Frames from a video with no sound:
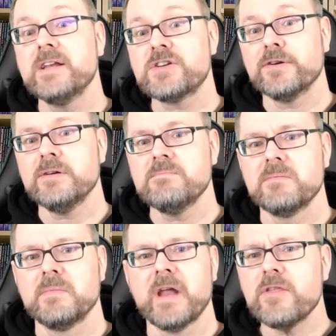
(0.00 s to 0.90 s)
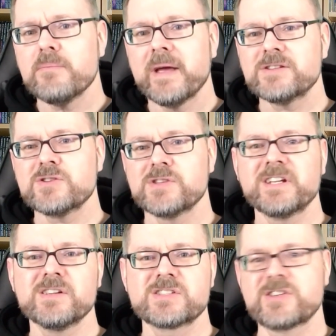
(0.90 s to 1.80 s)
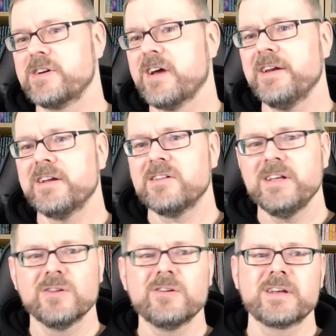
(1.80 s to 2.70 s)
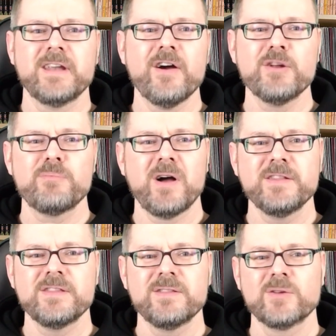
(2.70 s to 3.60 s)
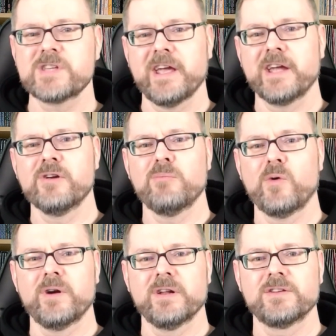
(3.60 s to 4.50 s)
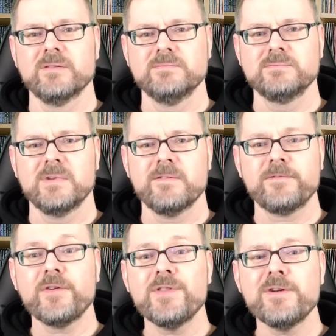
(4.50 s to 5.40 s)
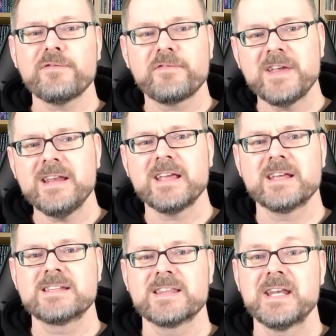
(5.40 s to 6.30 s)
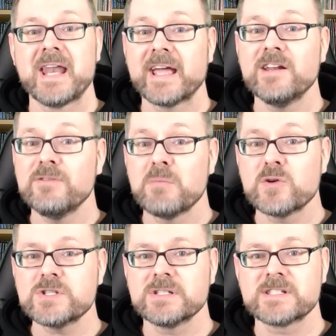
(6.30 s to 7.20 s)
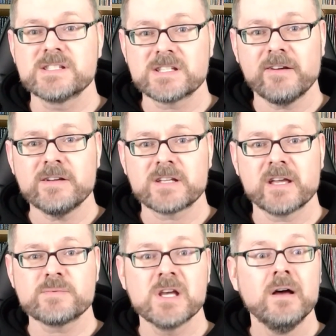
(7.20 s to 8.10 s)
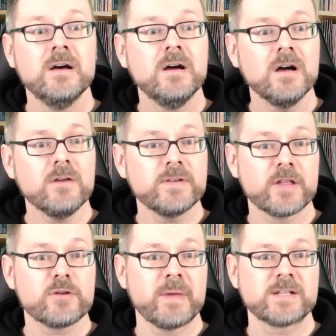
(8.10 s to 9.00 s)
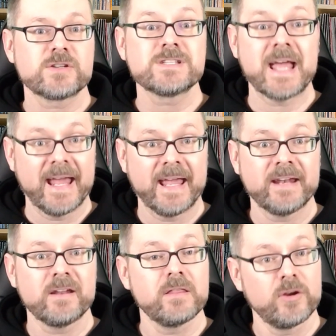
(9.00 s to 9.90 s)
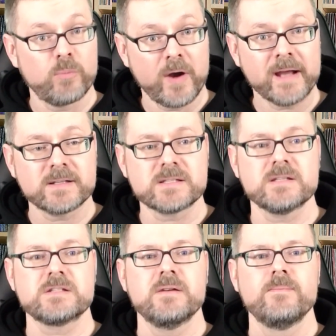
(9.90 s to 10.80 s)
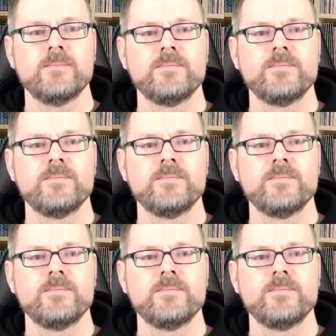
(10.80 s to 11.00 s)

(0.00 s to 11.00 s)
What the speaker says: In turn, Nethermancers like to sardonically look down upon those ignorant morons, further feeding into the negative emotions and stereotypes of Nethermancers and their practices.